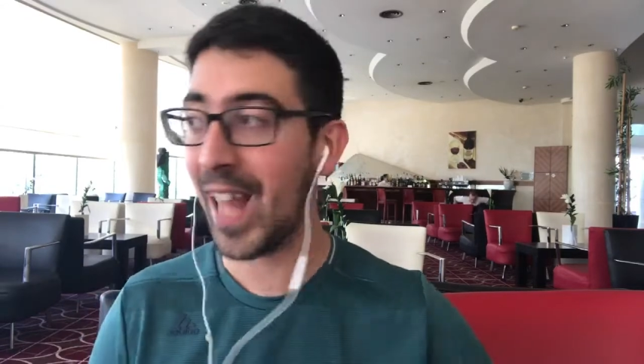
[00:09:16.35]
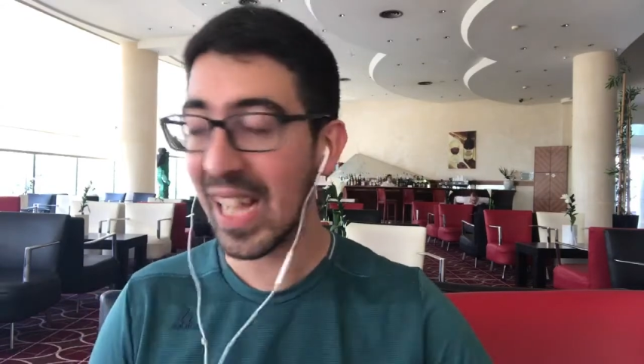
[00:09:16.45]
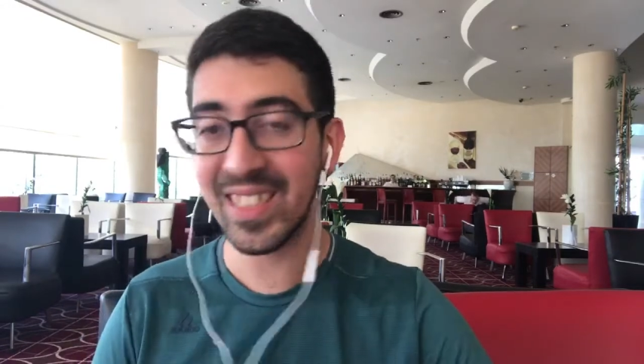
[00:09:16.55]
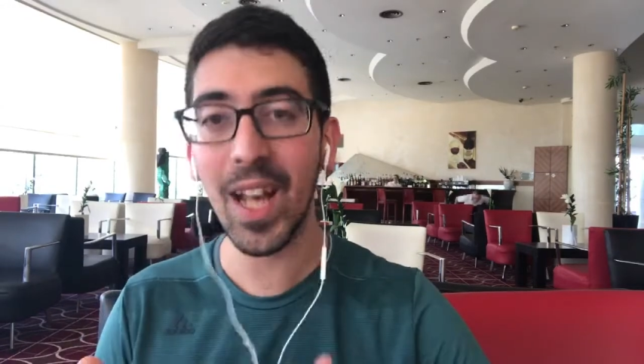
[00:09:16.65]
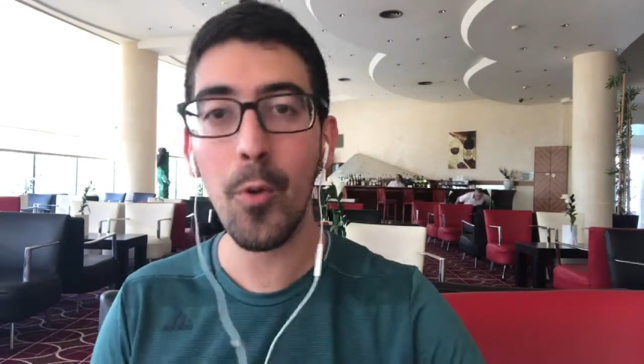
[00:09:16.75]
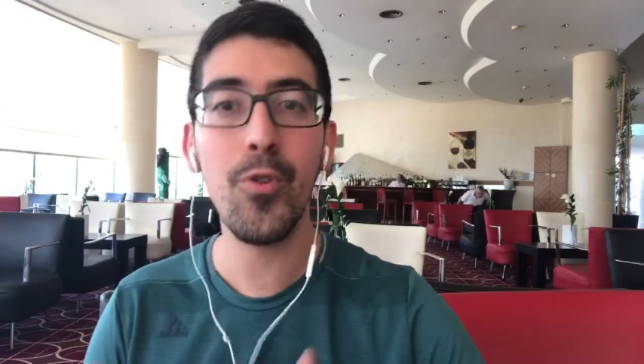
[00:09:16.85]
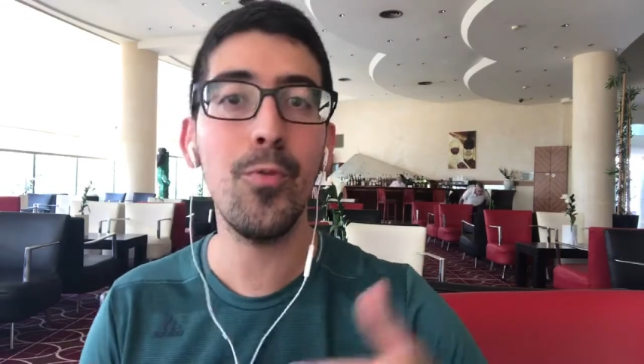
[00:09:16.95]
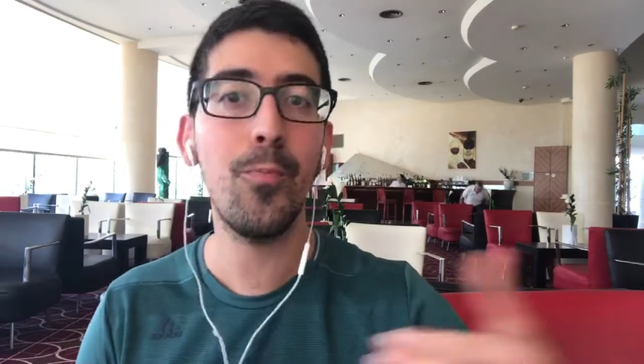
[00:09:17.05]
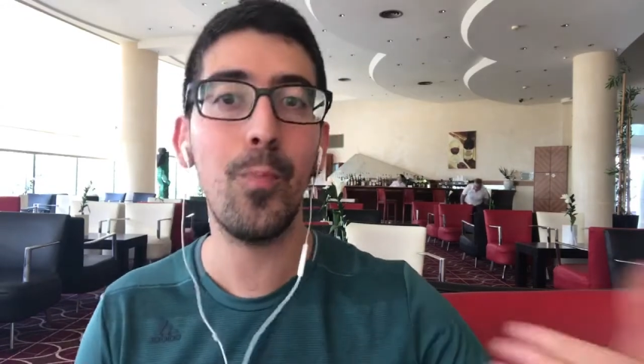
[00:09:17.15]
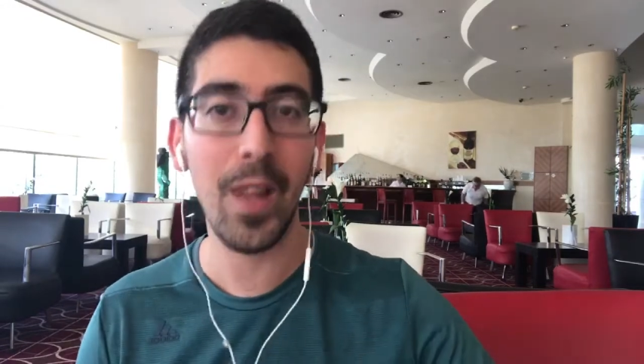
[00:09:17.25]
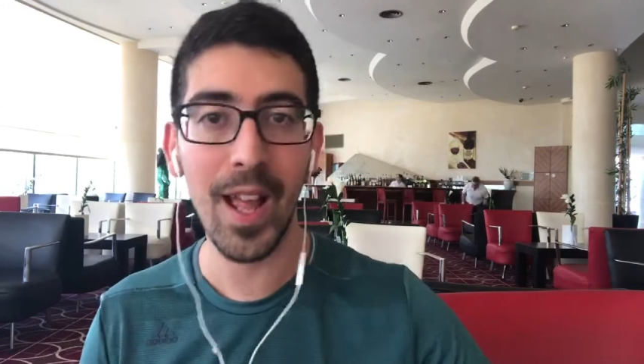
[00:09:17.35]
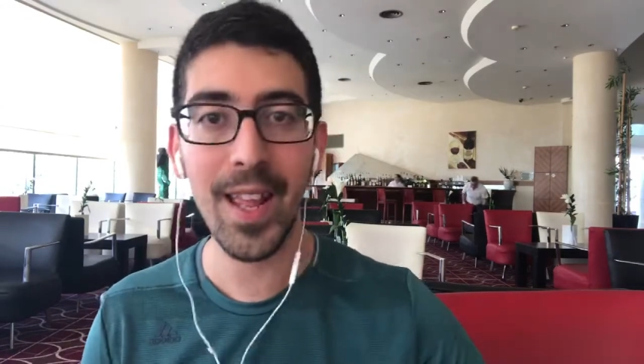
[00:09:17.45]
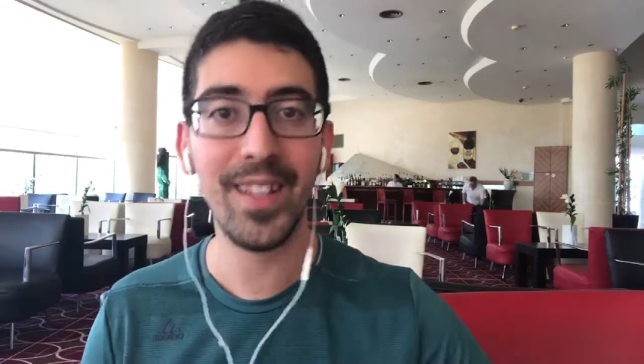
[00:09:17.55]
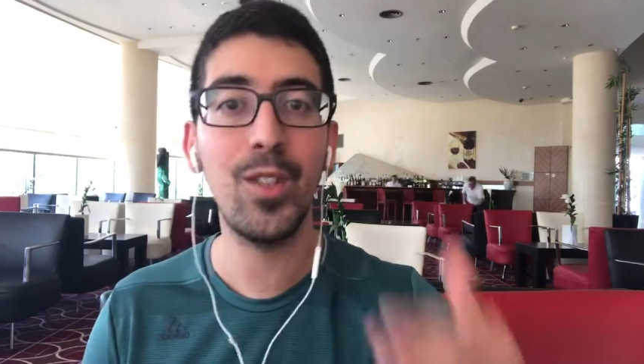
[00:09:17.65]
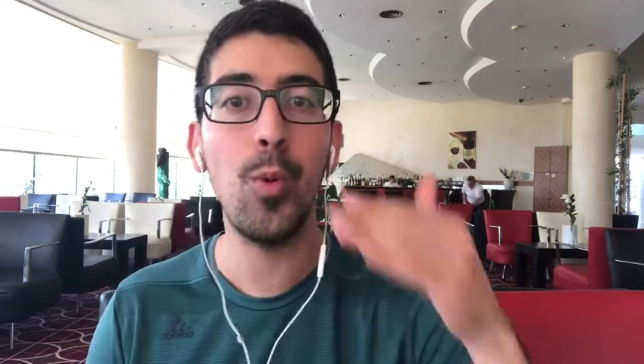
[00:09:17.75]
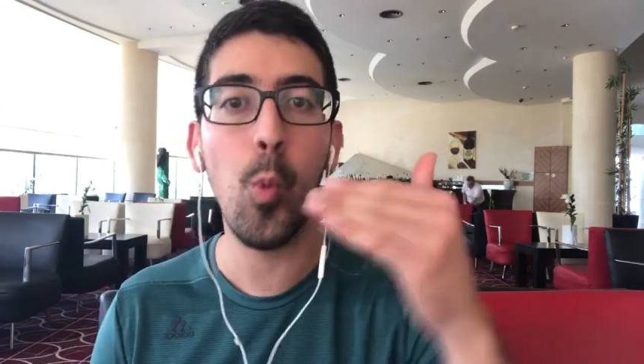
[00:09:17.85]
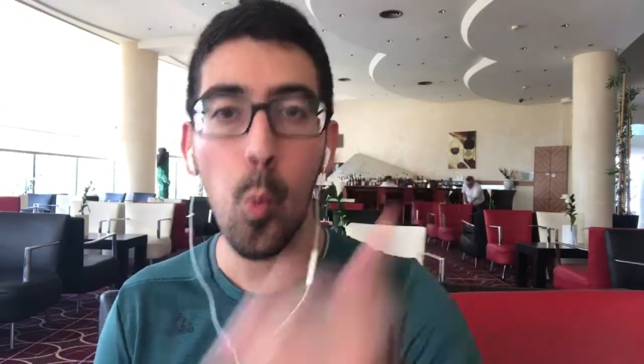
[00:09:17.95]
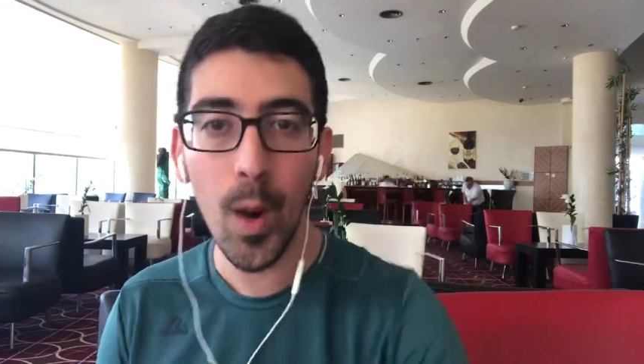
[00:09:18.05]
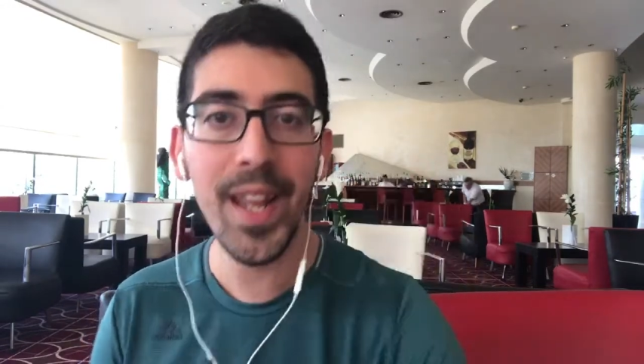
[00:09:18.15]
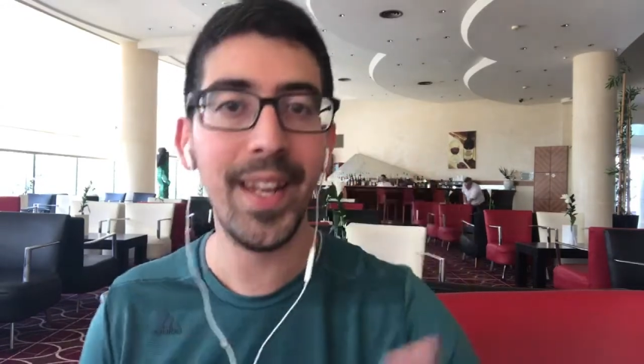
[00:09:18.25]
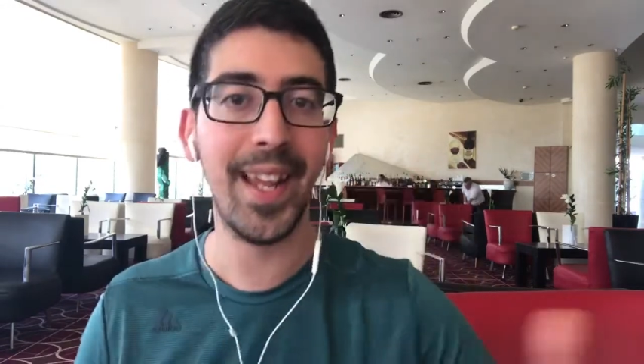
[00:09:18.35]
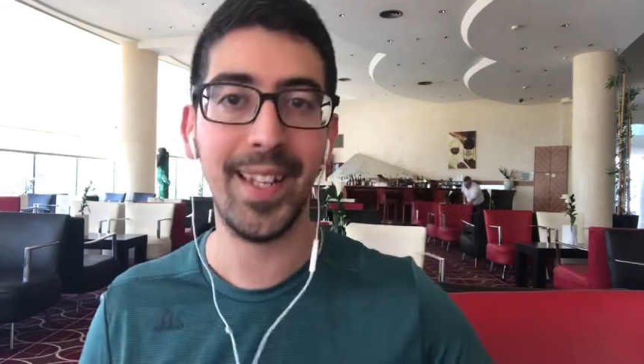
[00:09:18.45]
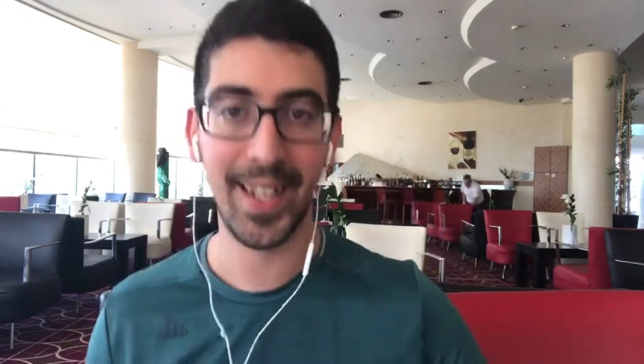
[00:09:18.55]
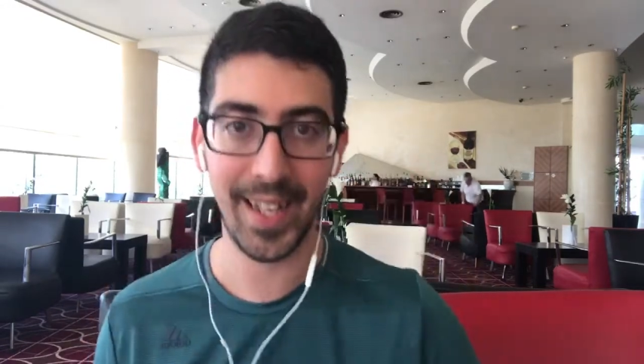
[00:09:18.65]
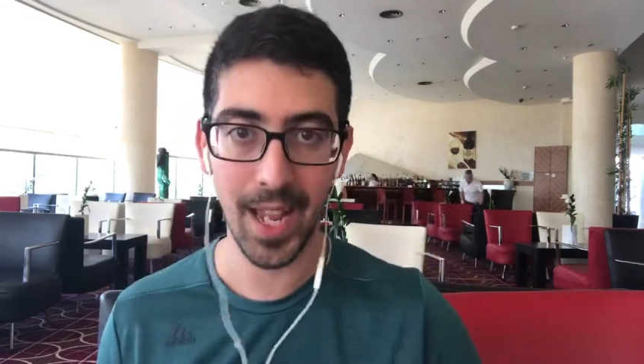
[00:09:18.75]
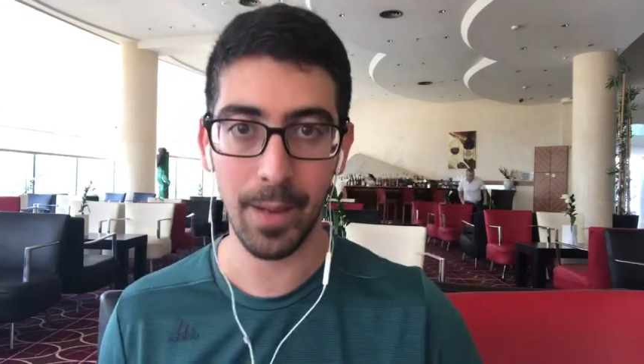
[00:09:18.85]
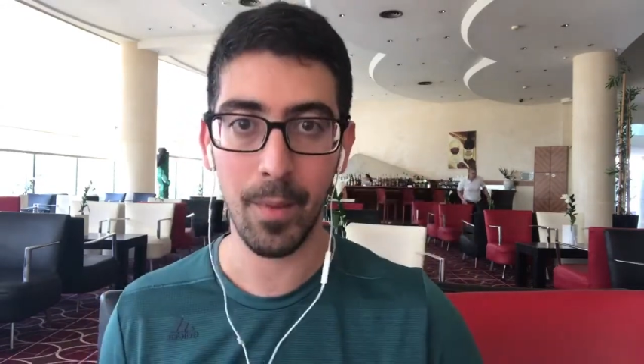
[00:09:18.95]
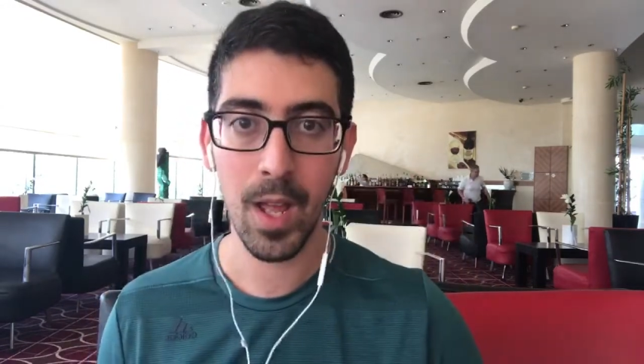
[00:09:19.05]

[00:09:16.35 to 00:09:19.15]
That's how you play to win in the game.